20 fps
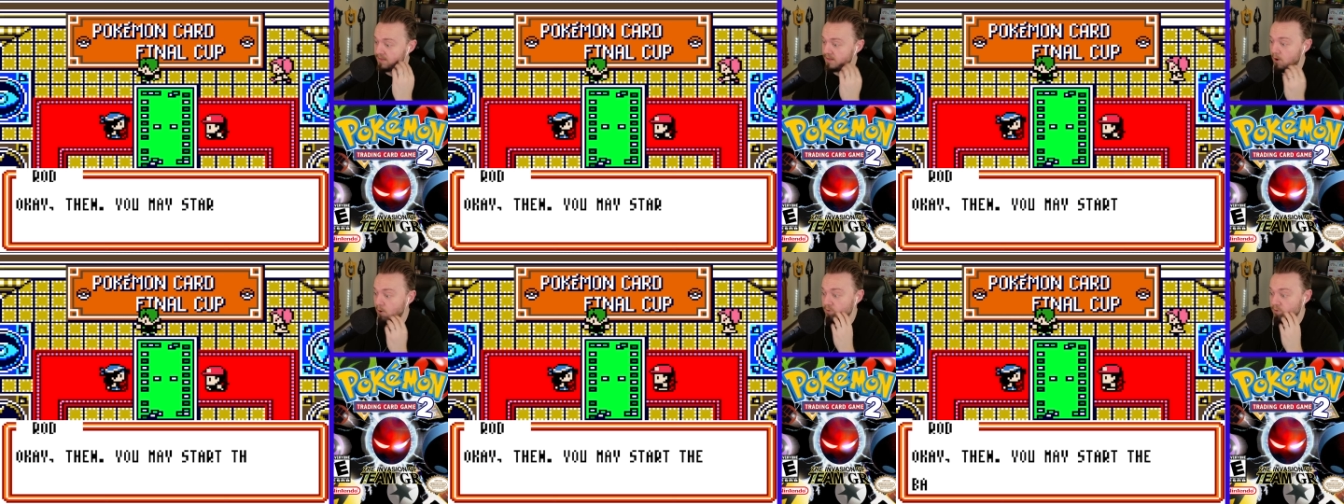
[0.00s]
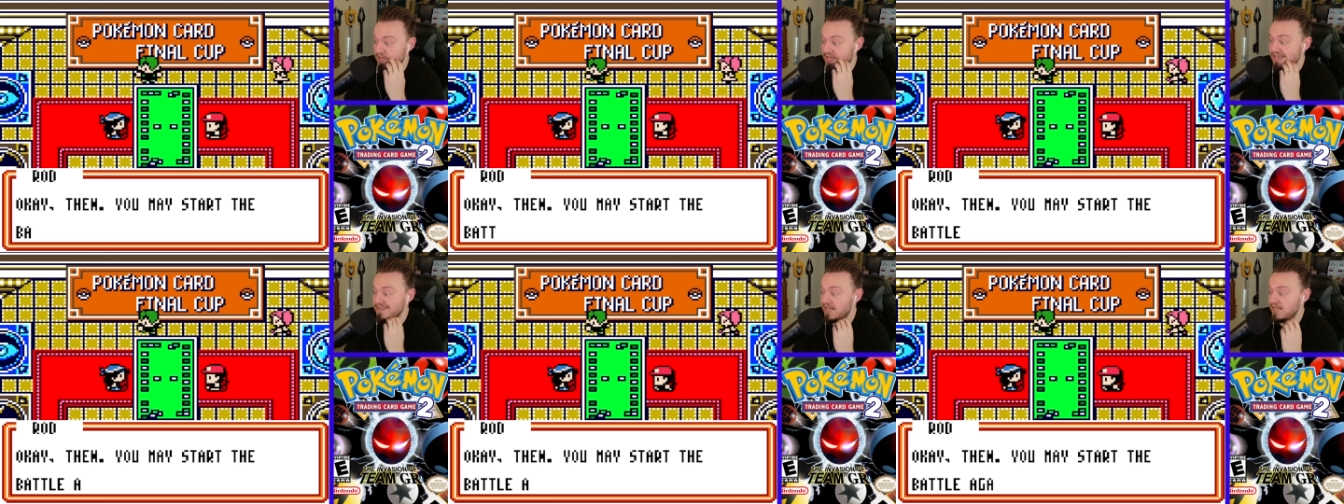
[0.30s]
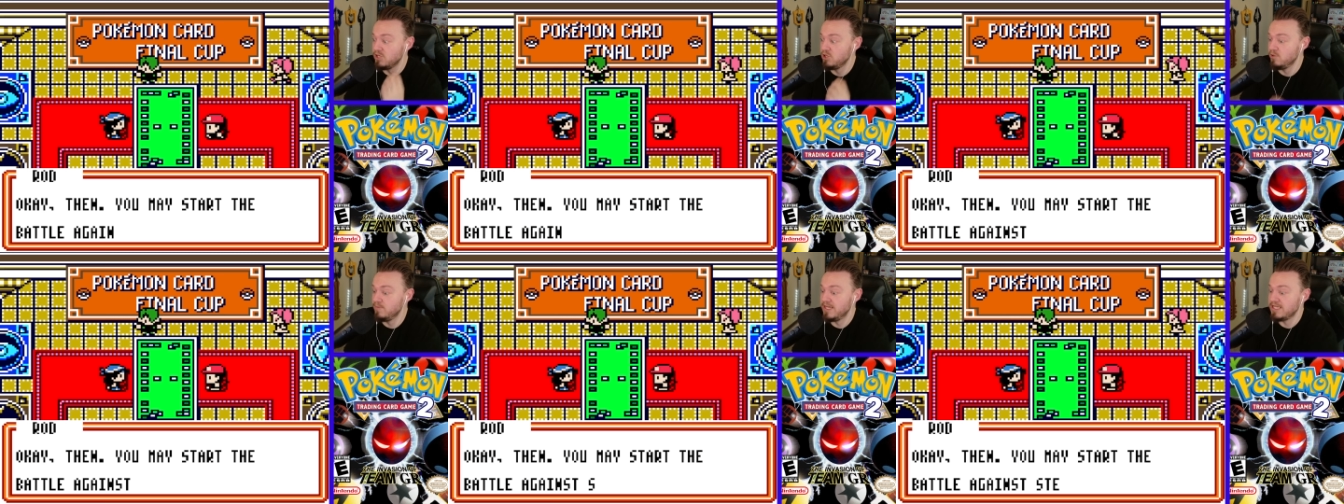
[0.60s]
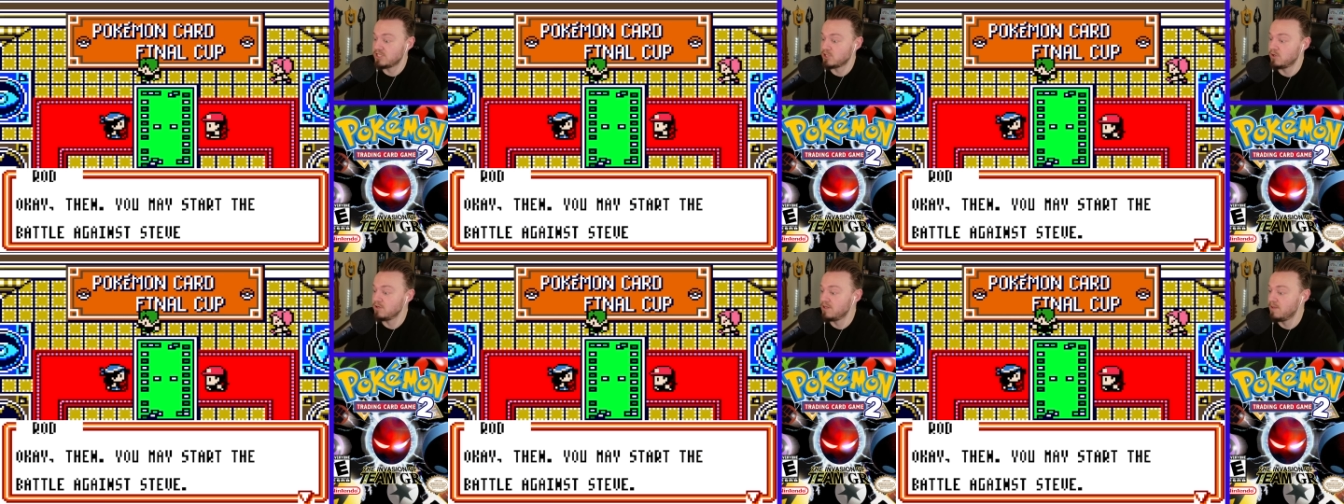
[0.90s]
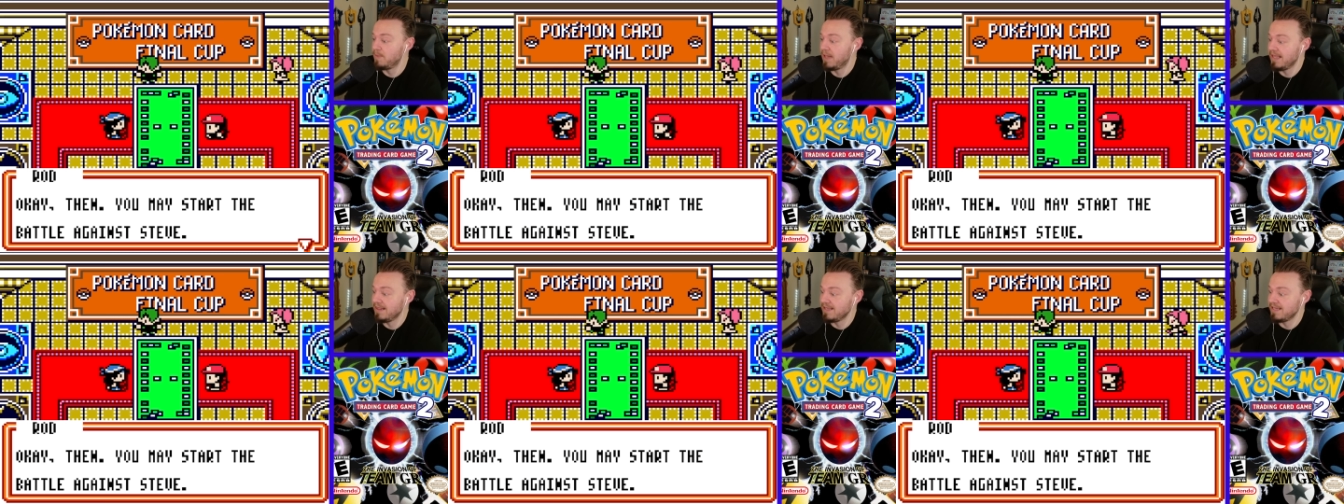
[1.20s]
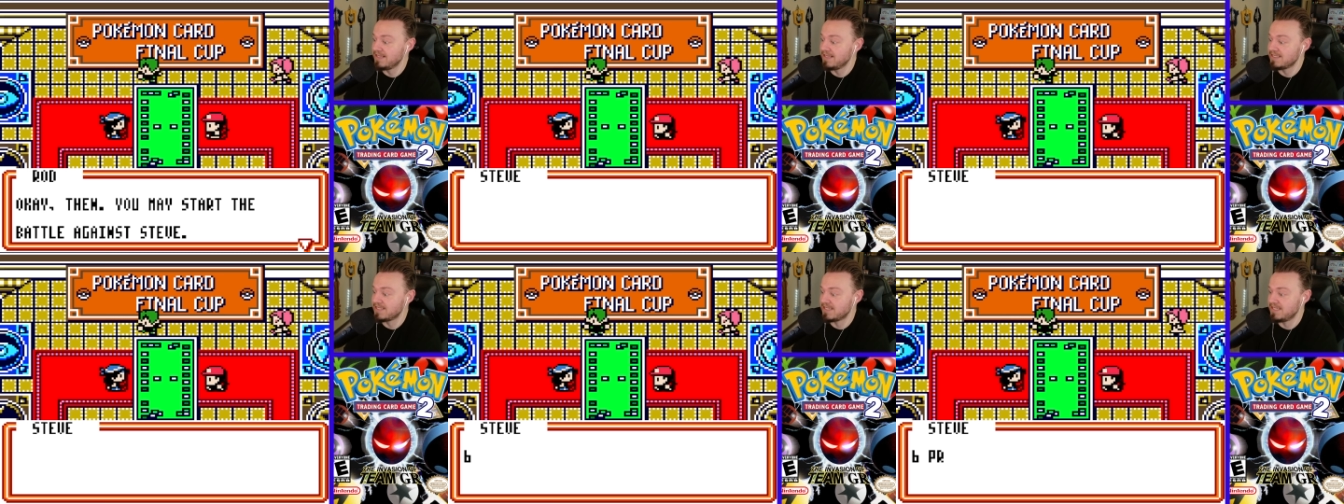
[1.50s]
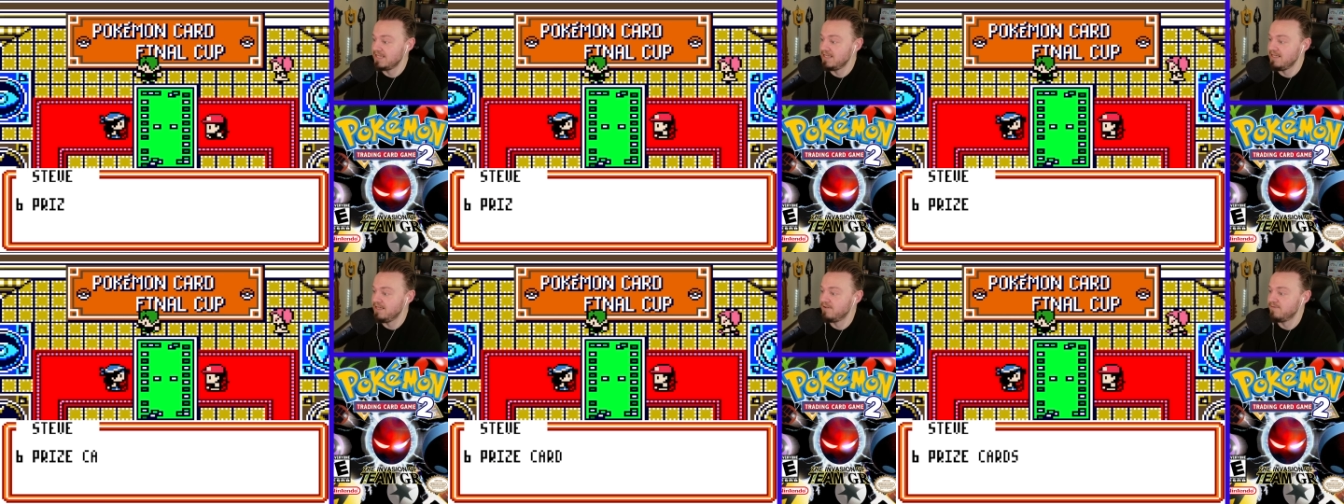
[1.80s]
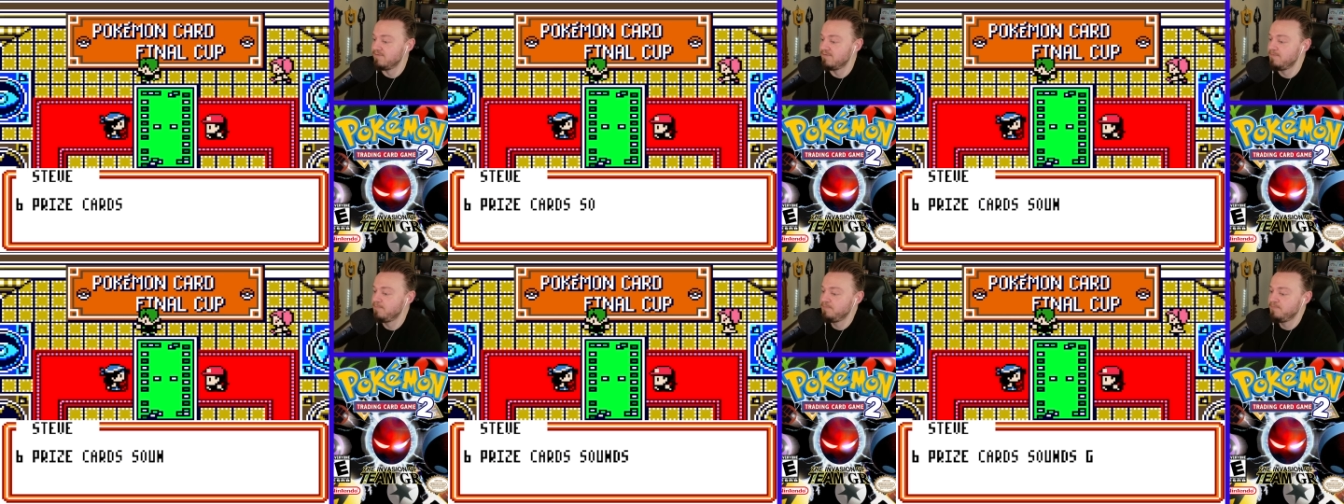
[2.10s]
Okay, then. You may start the battle against Steve.